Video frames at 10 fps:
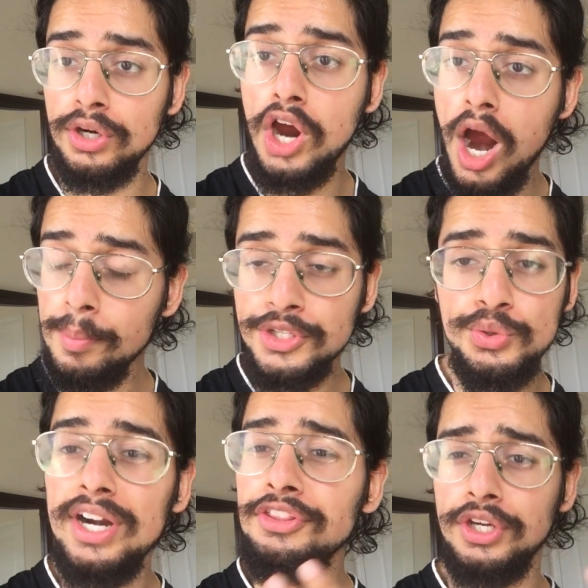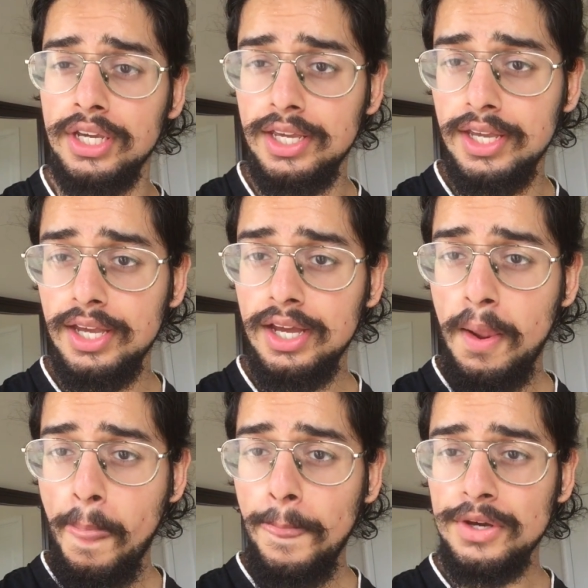comments or anything.
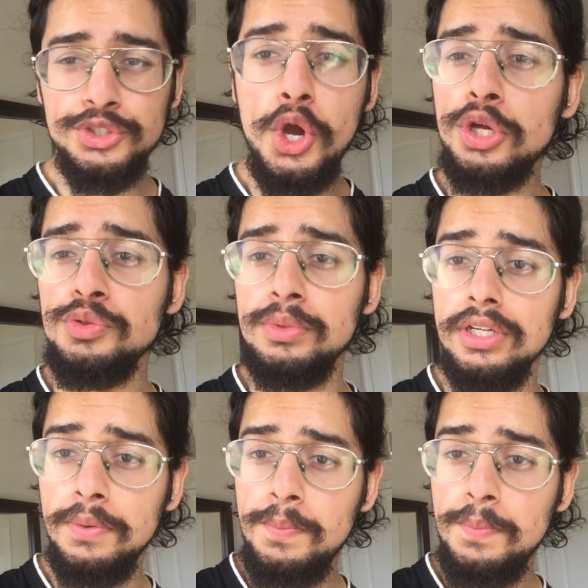Just talk to me.